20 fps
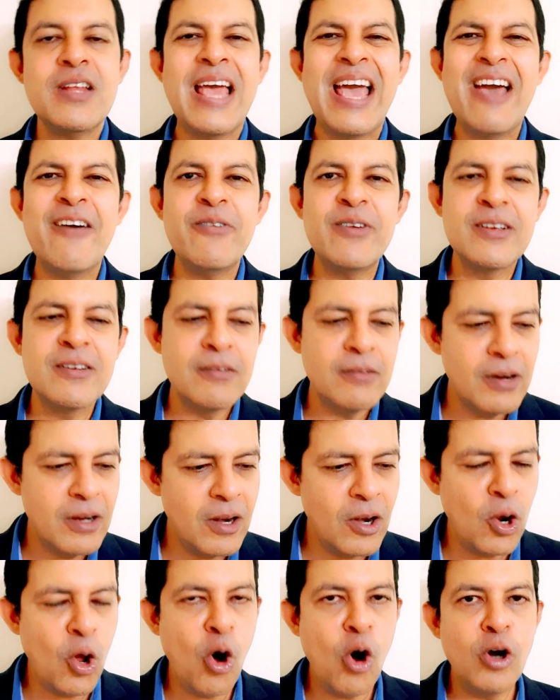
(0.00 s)
having a
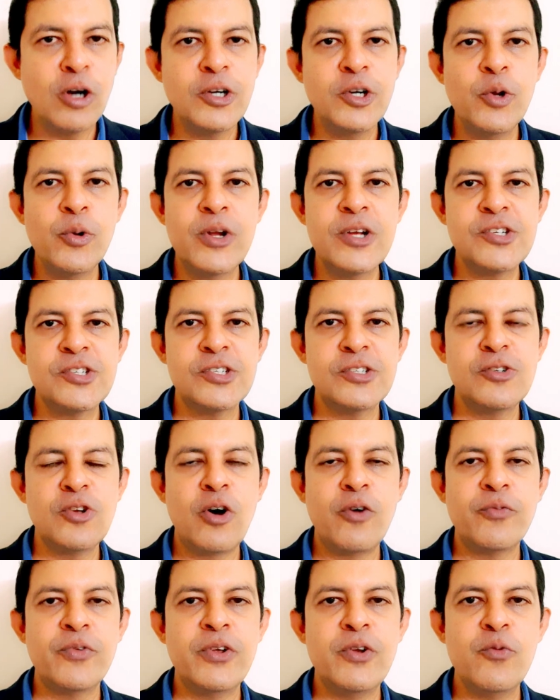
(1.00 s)
long duration
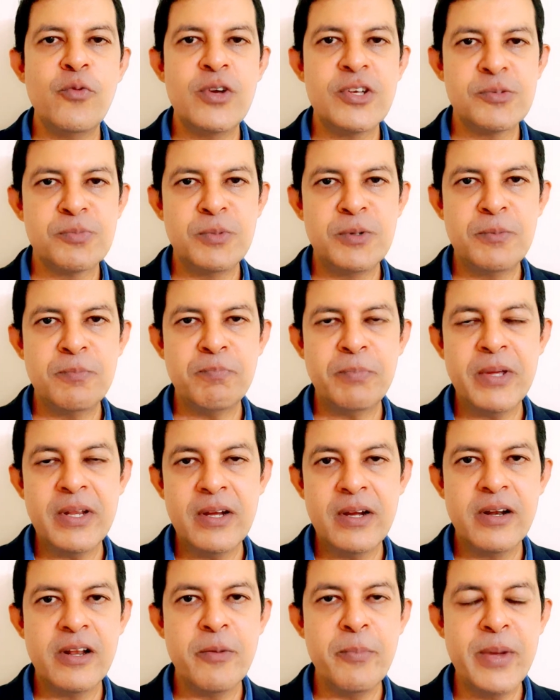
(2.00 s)
of investment
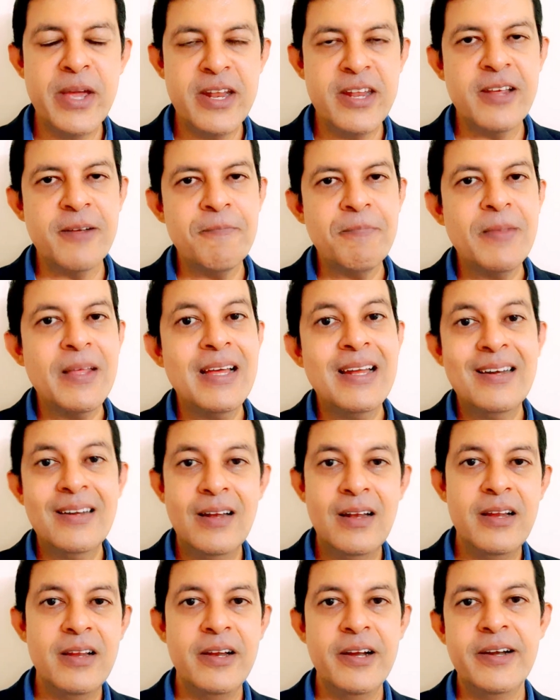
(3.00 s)
period remaining
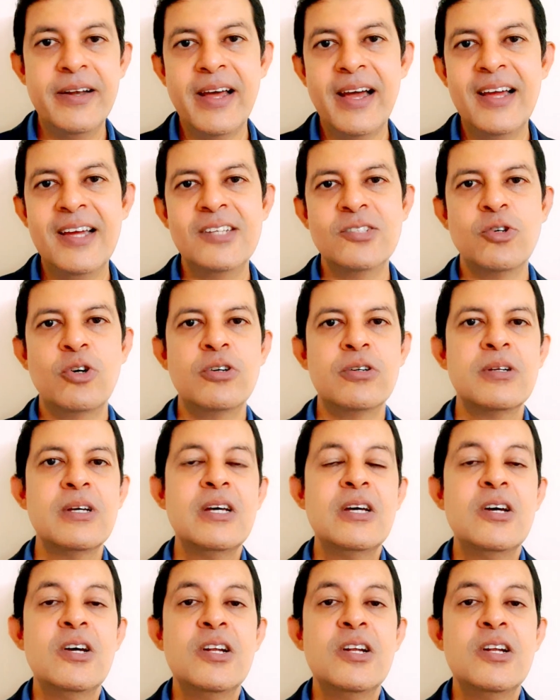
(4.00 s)
till he retires or